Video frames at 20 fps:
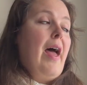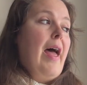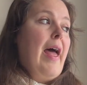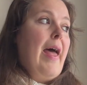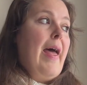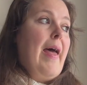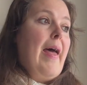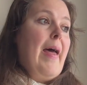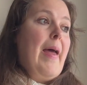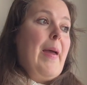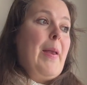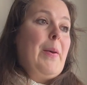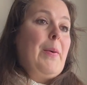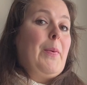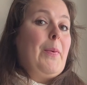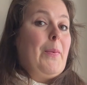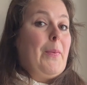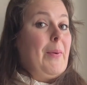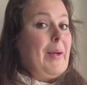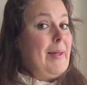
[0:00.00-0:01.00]

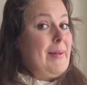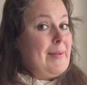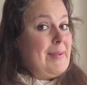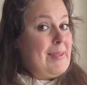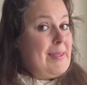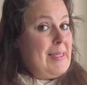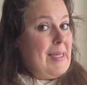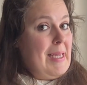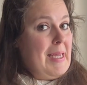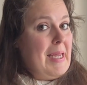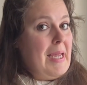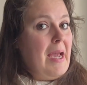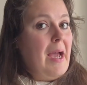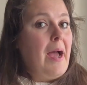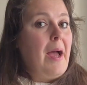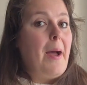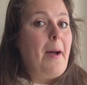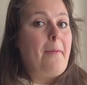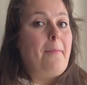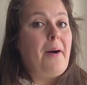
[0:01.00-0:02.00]
and we'll see.
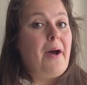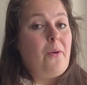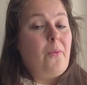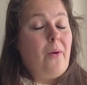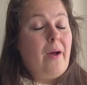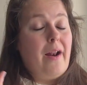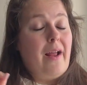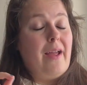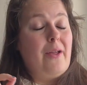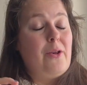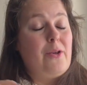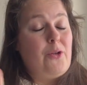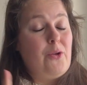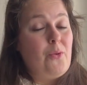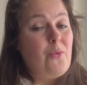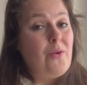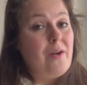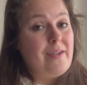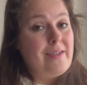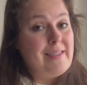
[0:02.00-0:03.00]
But what I do
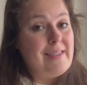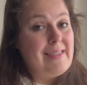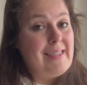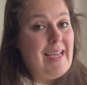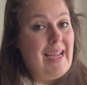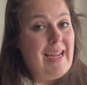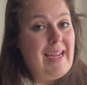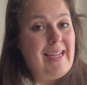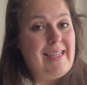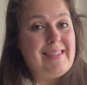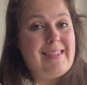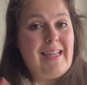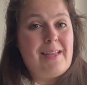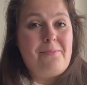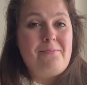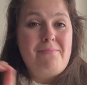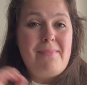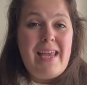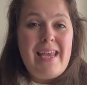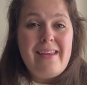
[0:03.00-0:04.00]
want to say is
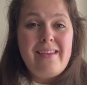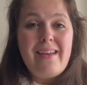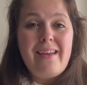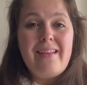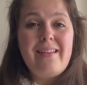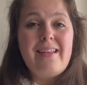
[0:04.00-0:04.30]
that making